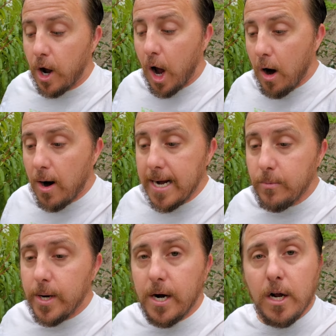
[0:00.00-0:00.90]
all right,
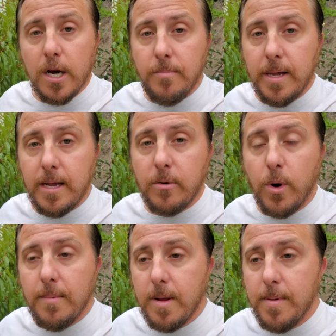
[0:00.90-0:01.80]
we are going to be,
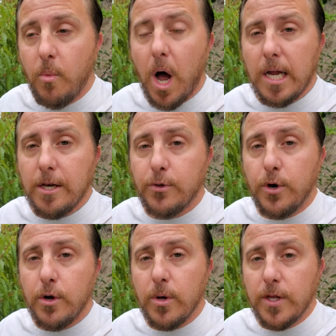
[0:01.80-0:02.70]
what I'm going to be walking
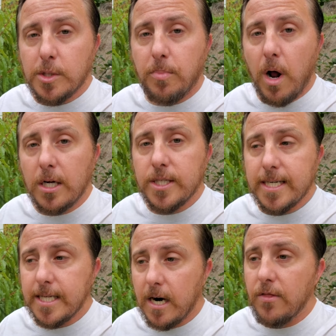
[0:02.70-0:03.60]
through you on this
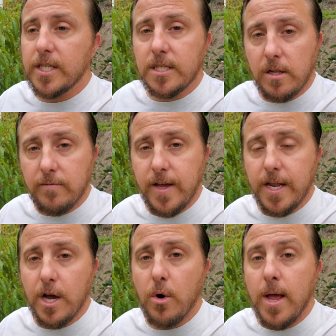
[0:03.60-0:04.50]
project and on this
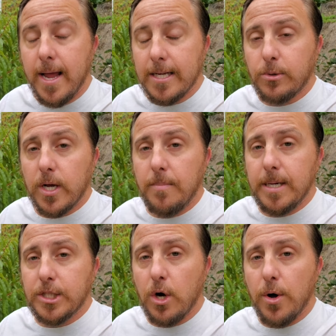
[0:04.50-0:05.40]
video is we're going to
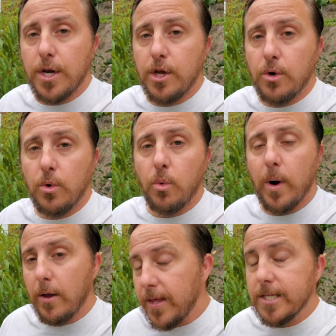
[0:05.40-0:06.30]
be showing you
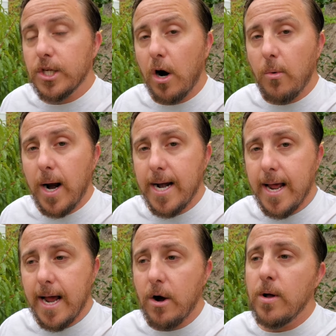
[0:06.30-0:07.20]
where things are right
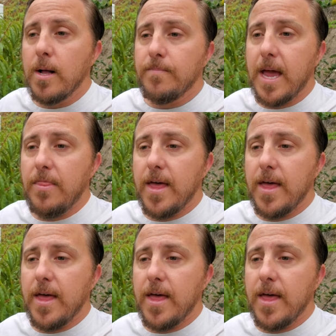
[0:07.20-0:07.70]
now, and